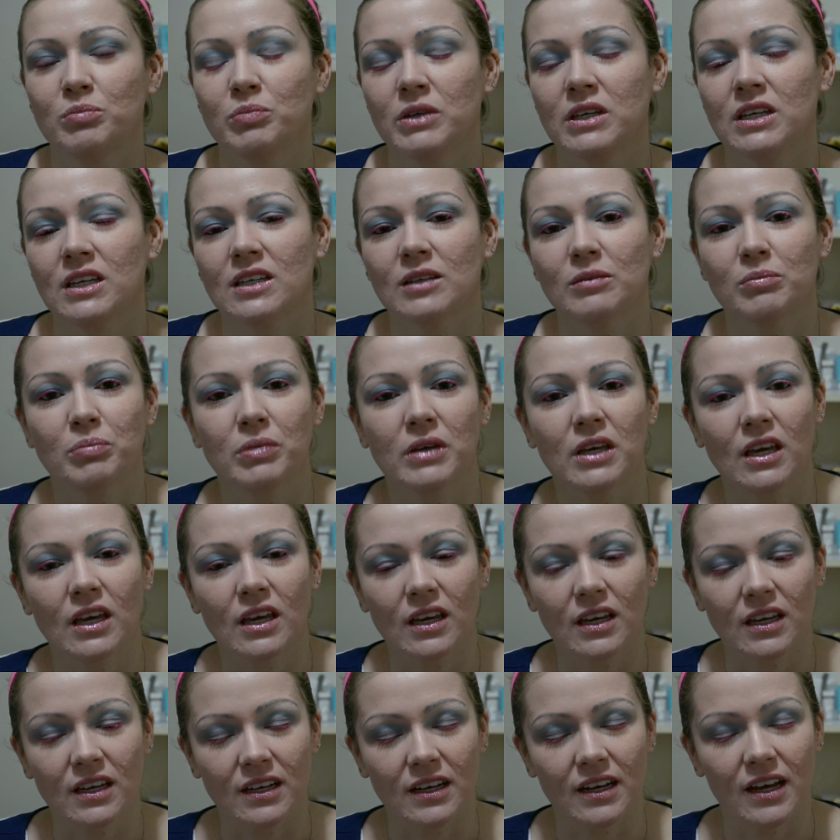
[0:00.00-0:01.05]
being
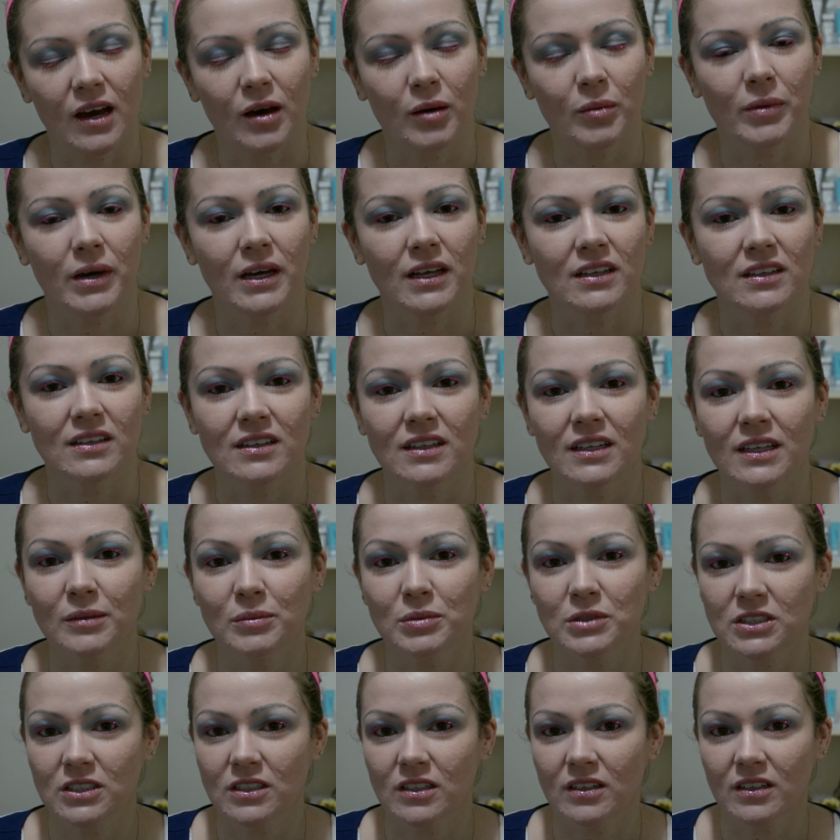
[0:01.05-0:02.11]
pink and now my
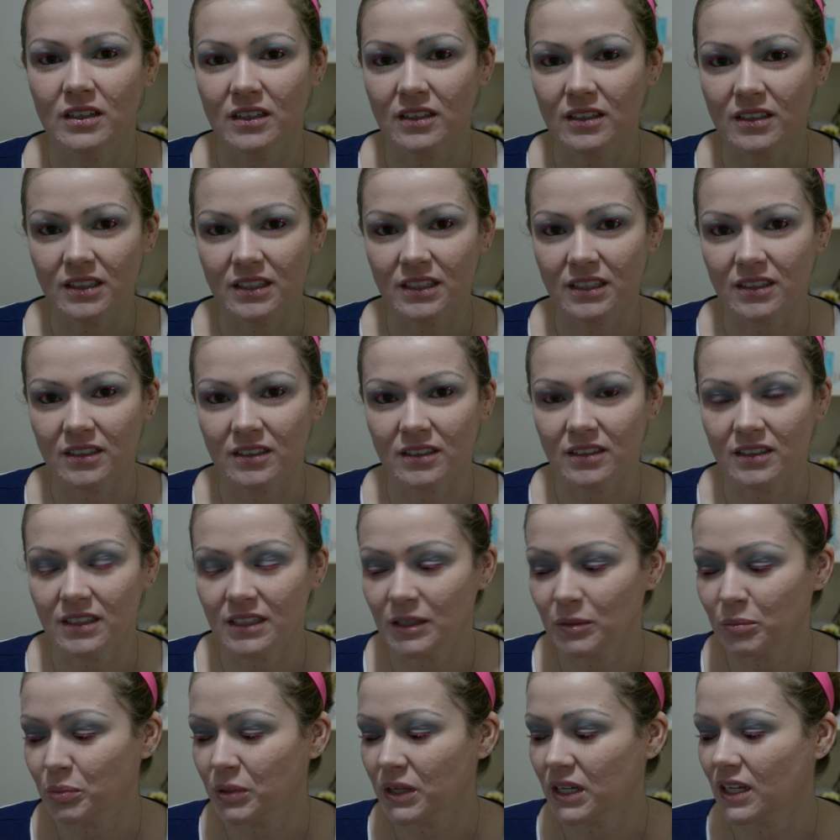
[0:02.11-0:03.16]
lips are a
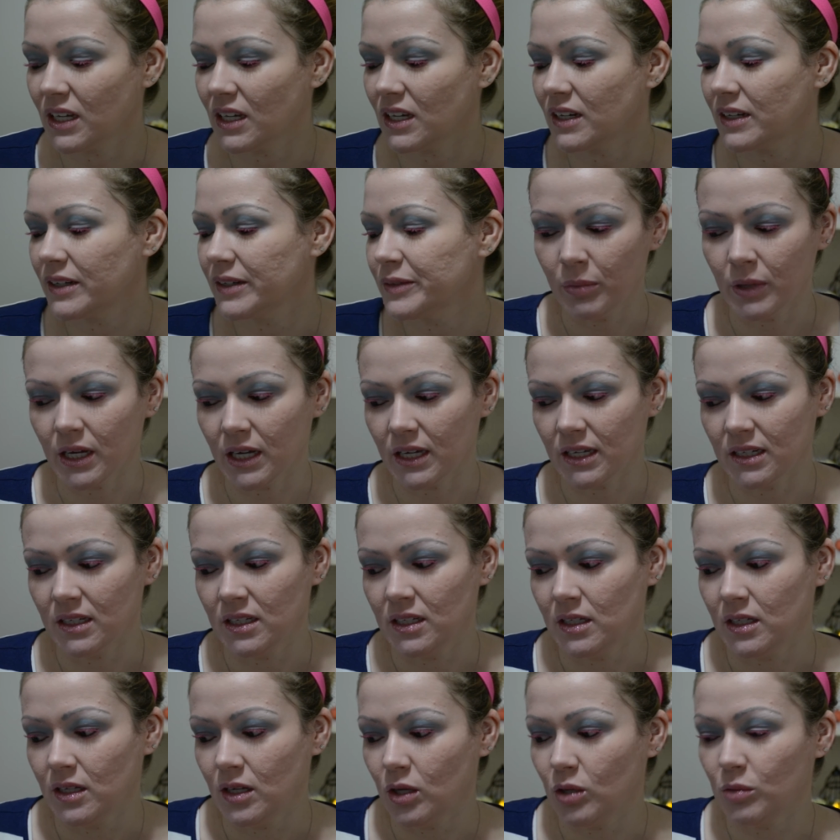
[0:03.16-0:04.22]
glittery pink, but
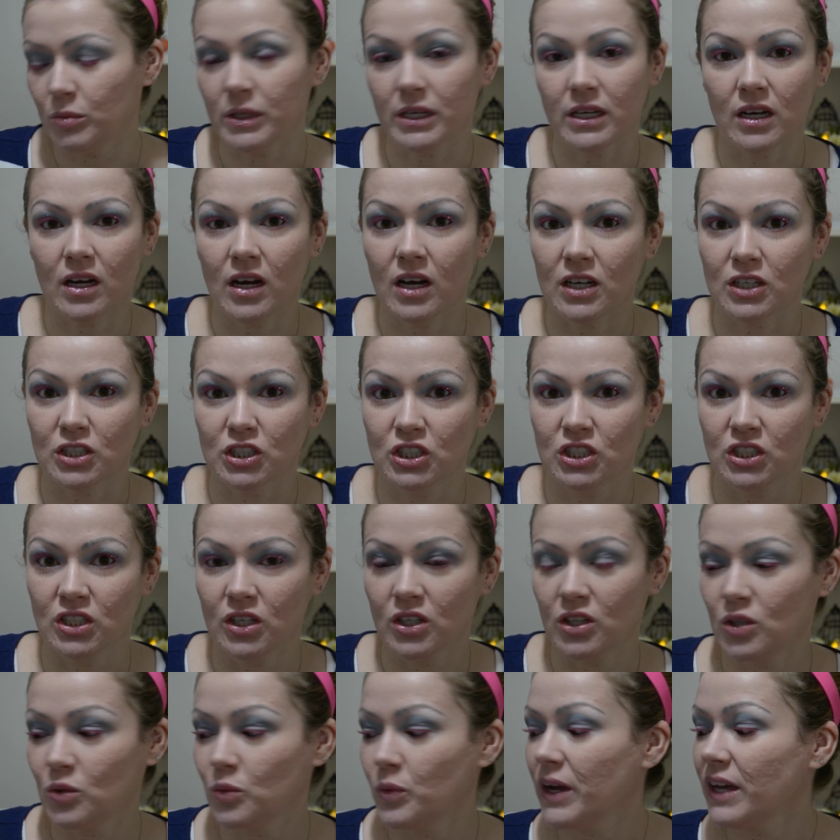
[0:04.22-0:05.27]
oh my gosh,
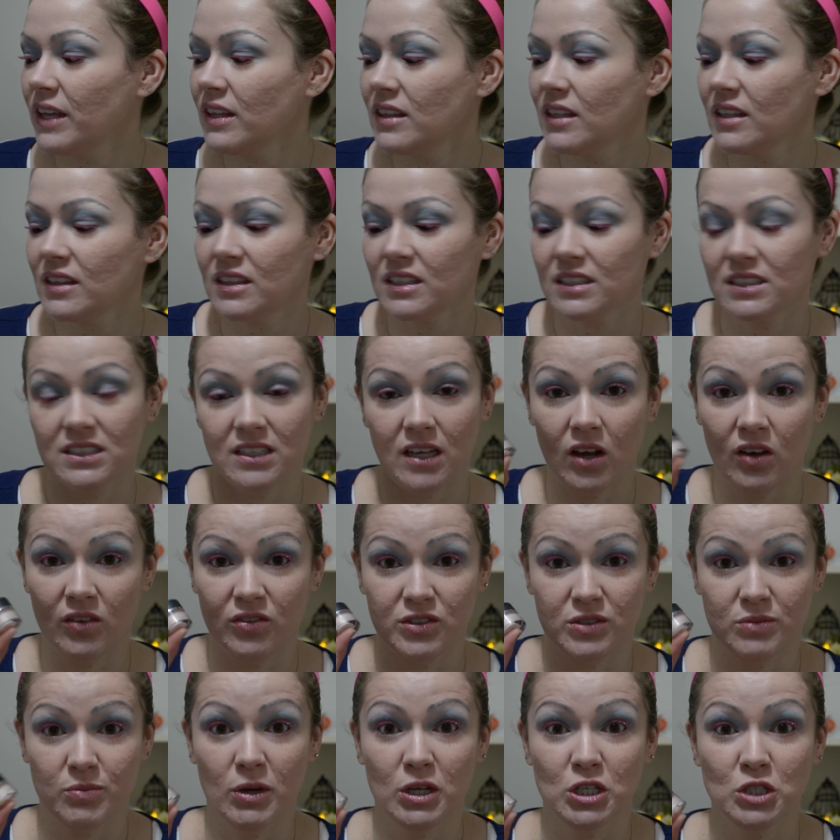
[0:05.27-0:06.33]
the way that this e.l.f.
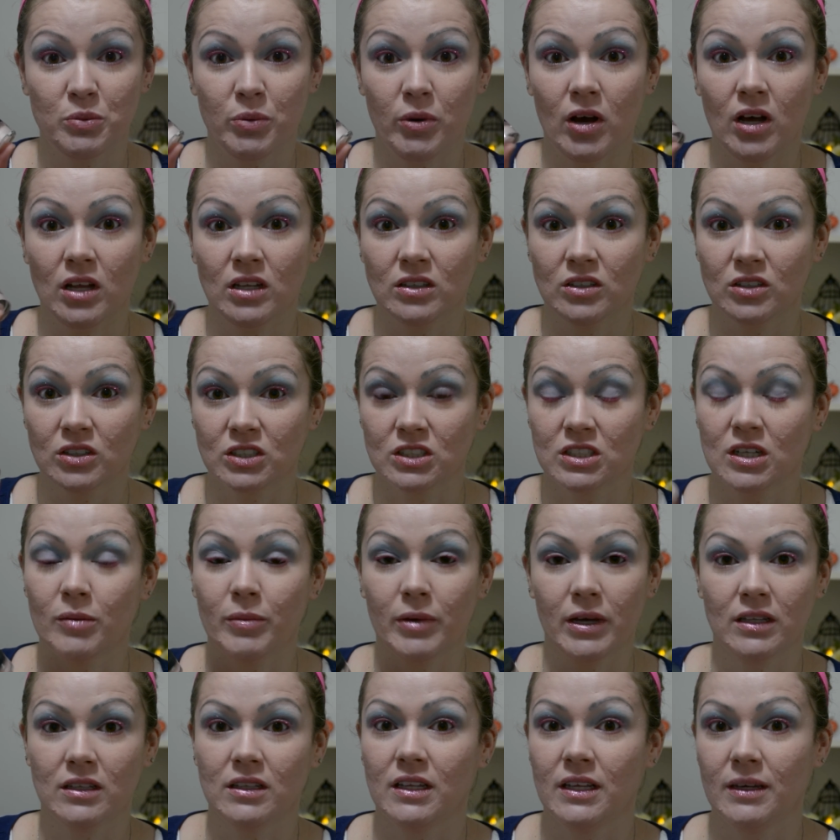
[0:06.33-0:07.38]
smudge pot looked on
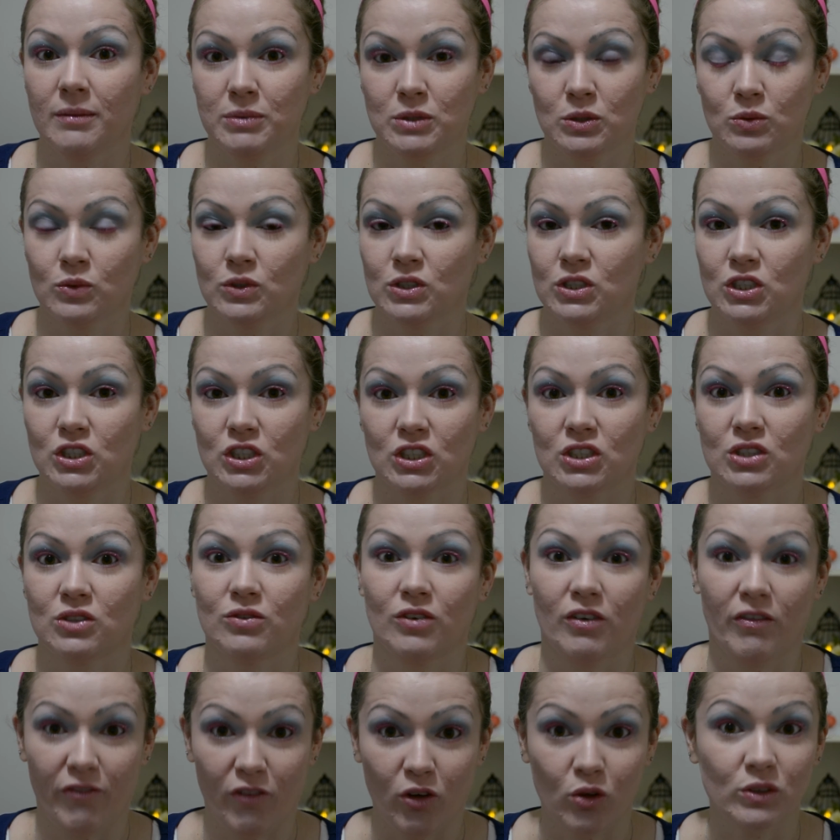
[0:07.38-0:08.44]
my lips was just
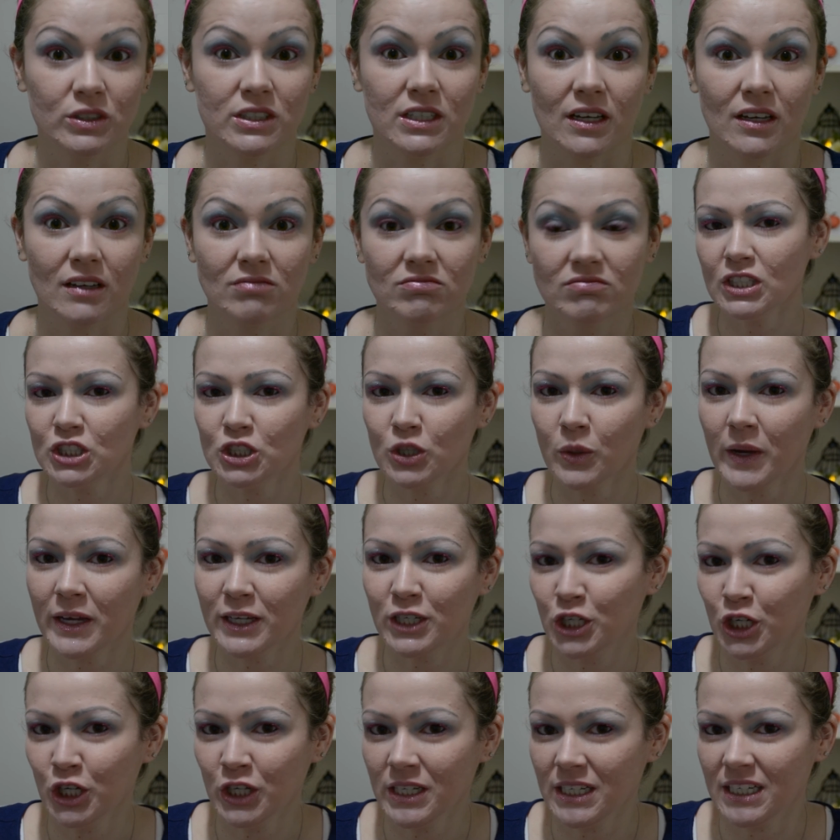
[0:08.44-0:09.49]
revolting. So I
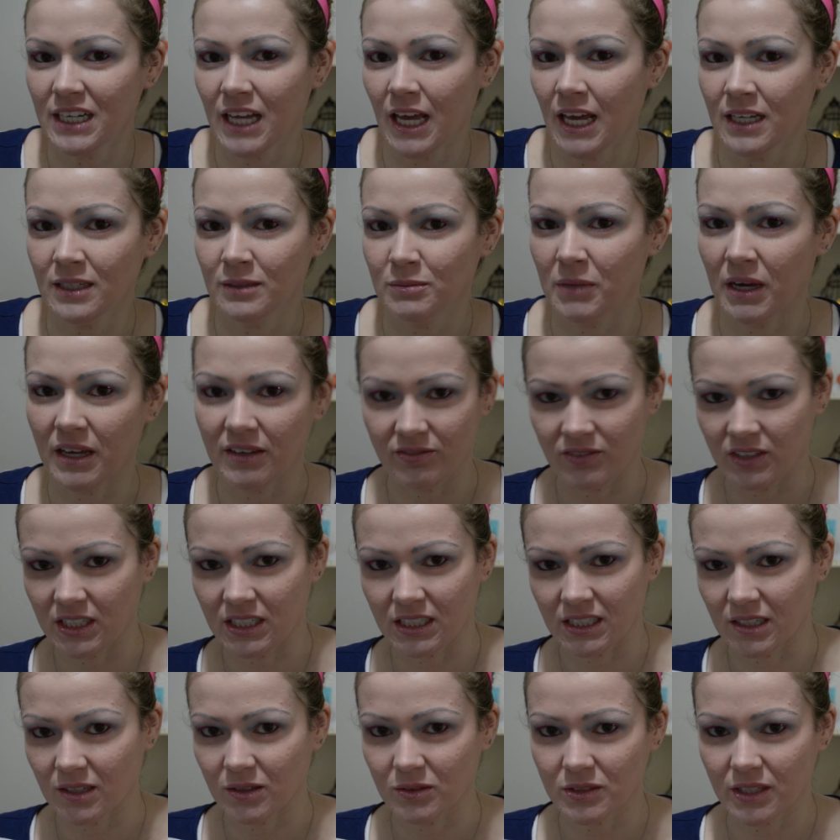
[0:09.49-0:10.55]
couldn't end my
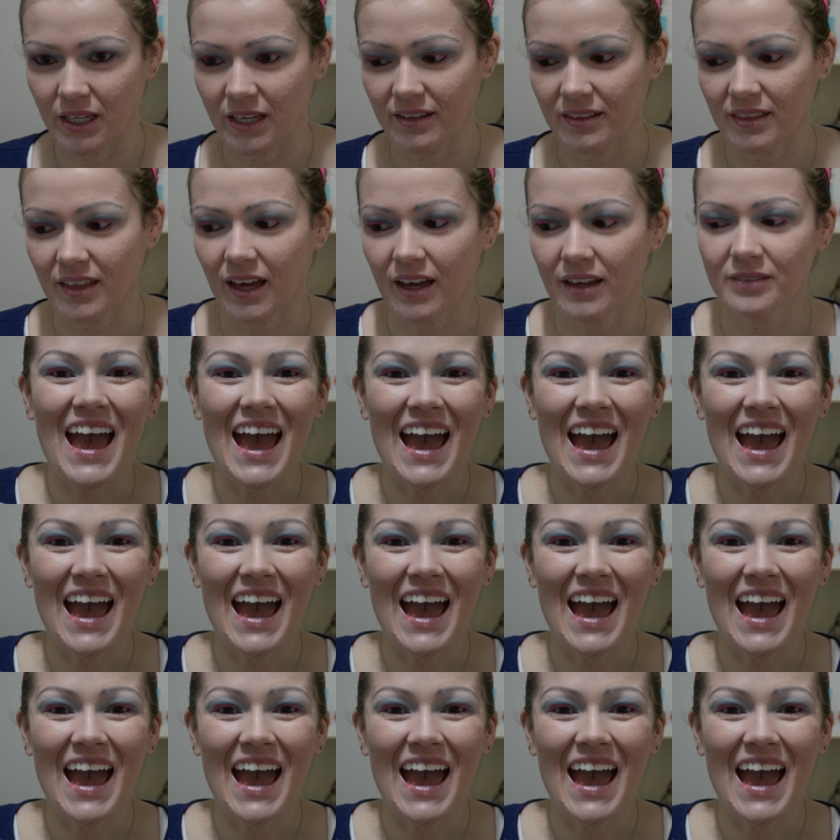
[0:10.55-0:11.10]
video like that.